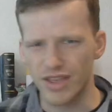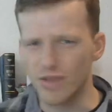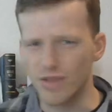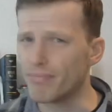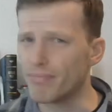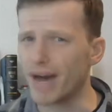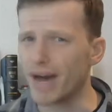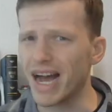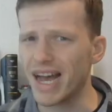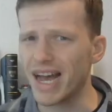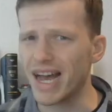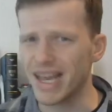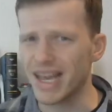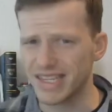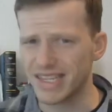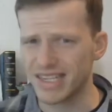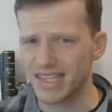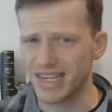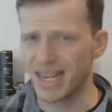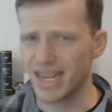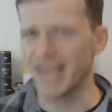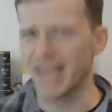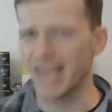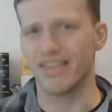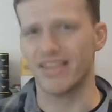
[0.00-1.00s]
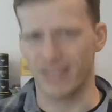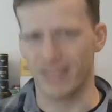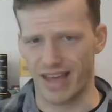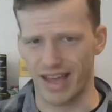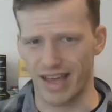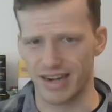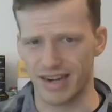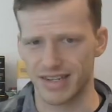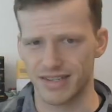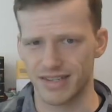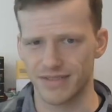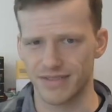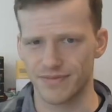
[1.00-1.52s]
buy is like
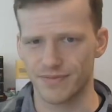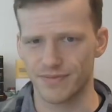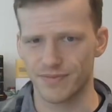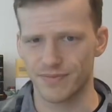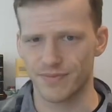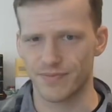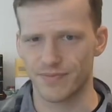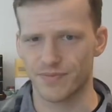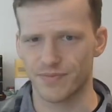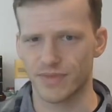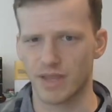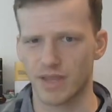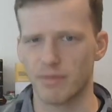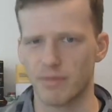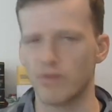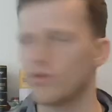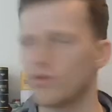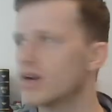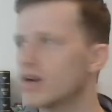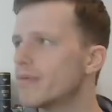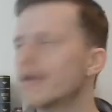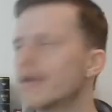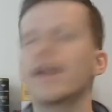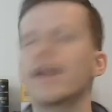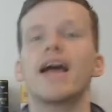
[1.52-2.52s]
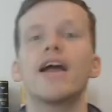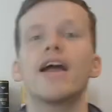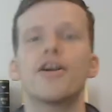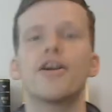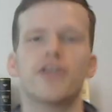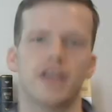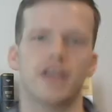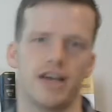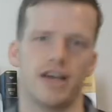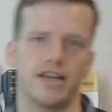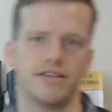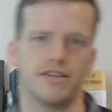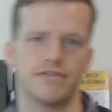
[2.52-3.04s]
that. What about a
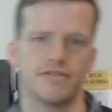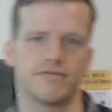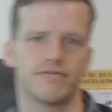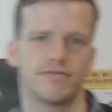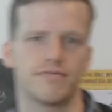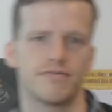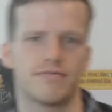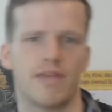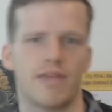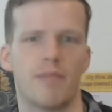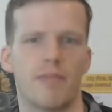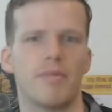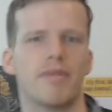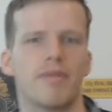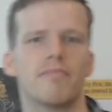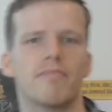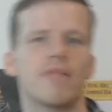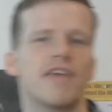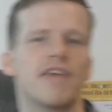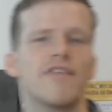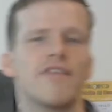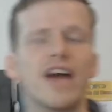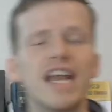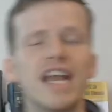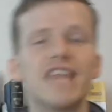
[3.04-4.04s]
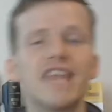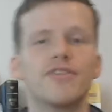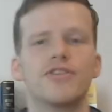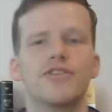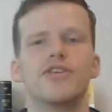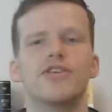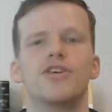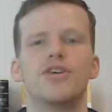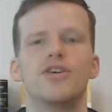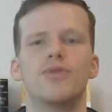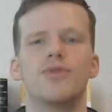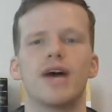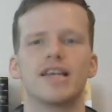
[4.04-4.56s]
haircut? If I live in
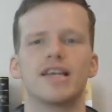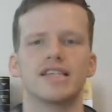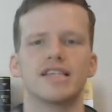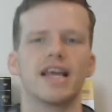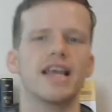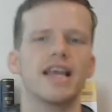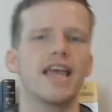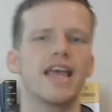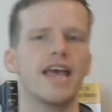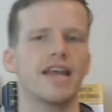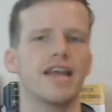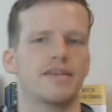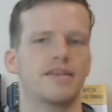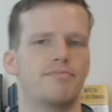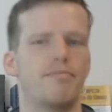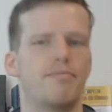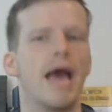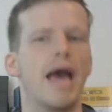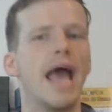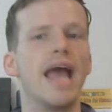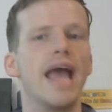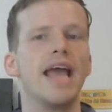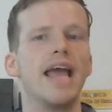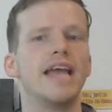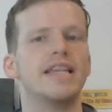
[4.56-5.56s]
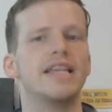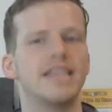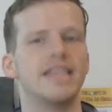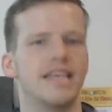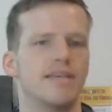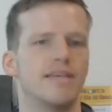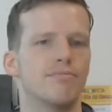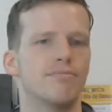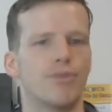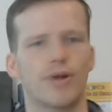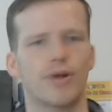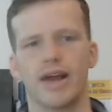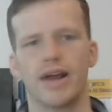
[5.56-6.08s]
the US, I can't pay to
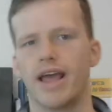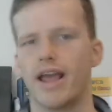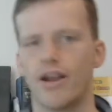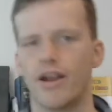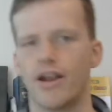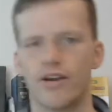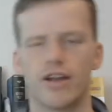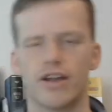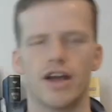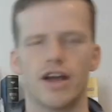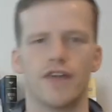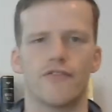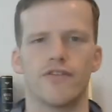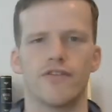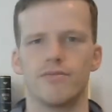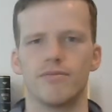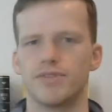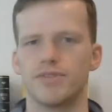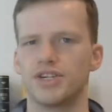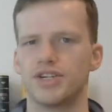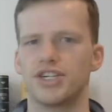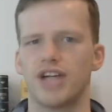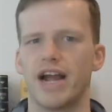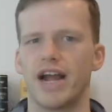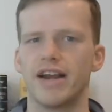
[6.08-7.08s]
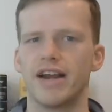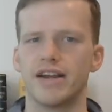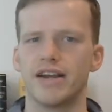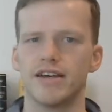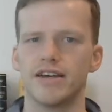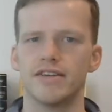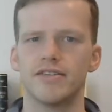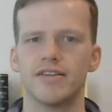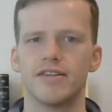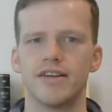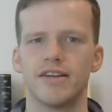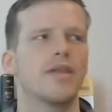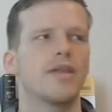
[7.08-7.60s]
import a haircut from China.
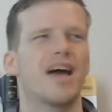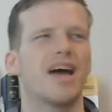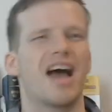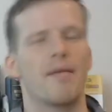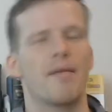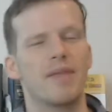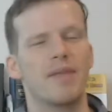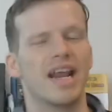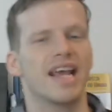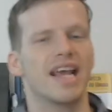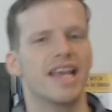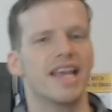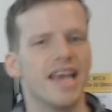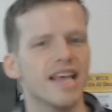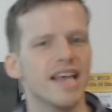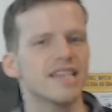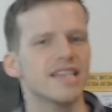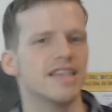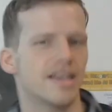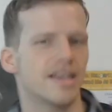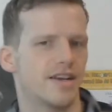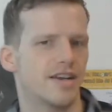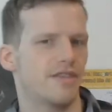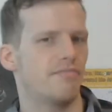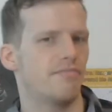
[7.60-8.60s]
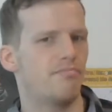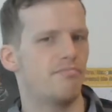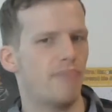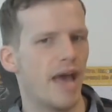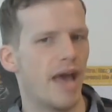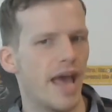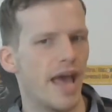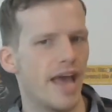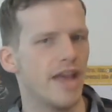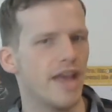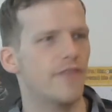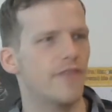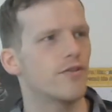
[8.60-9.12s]
I guess I could
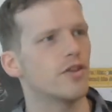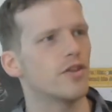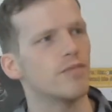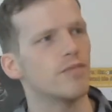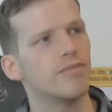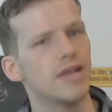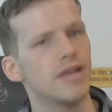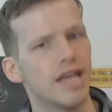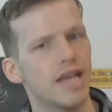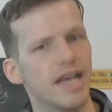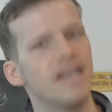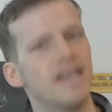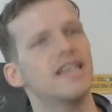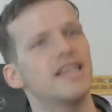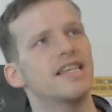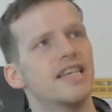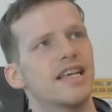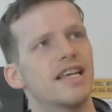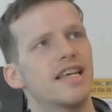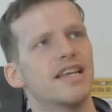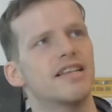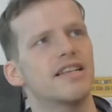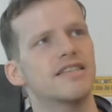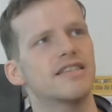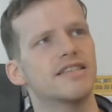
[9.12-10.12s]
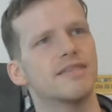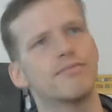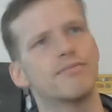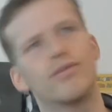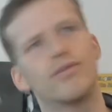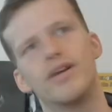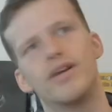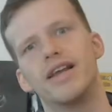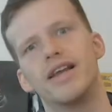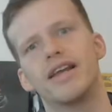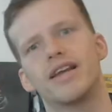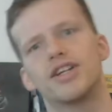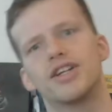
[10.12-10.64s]
pay for the plane tickets to bring a